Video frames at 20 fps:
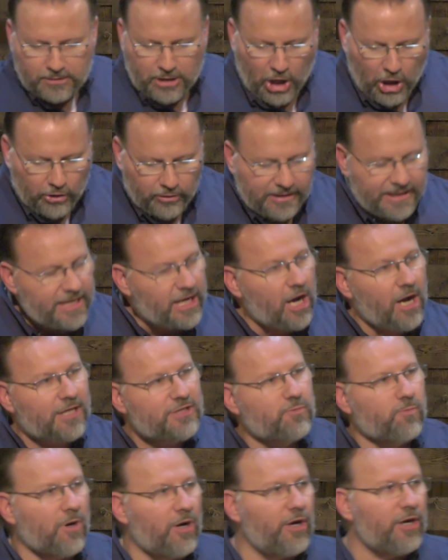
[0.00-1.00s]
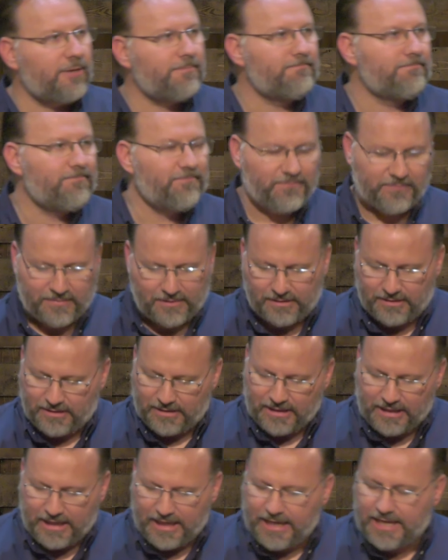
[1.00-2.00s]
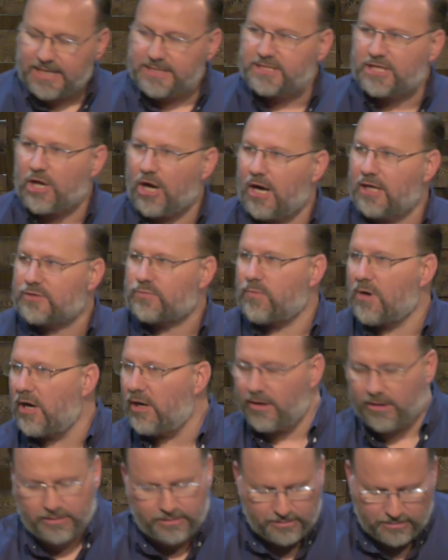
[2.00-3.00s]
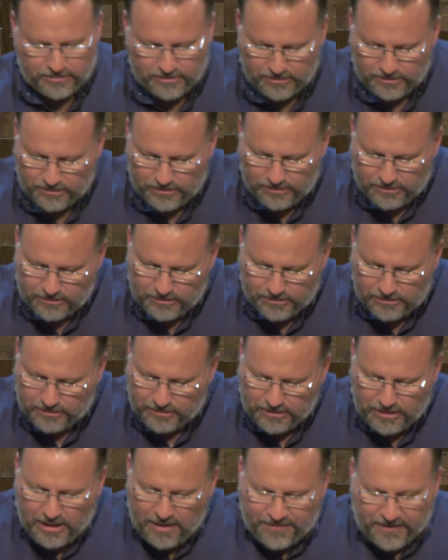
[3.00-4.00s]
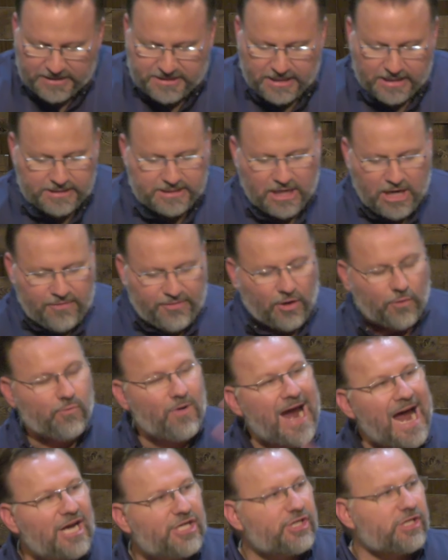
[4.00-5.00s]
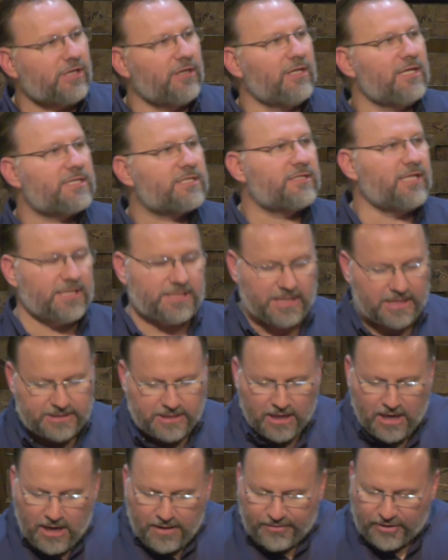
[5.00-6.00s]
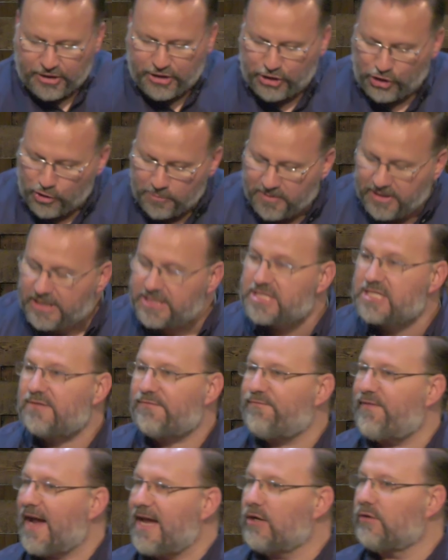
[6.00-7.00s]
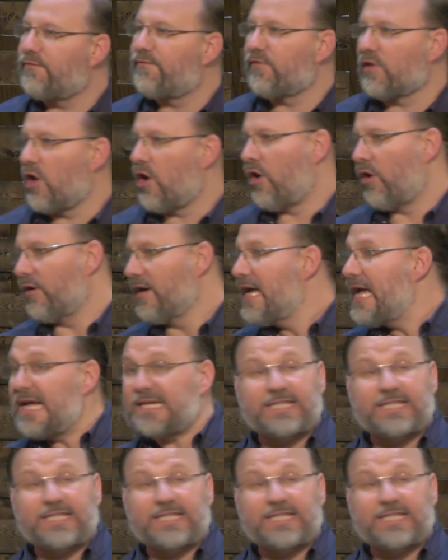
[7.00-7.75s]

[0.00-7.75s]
Only God's word is God's word. This is the rationalist, this is the humanist's fatal flaw.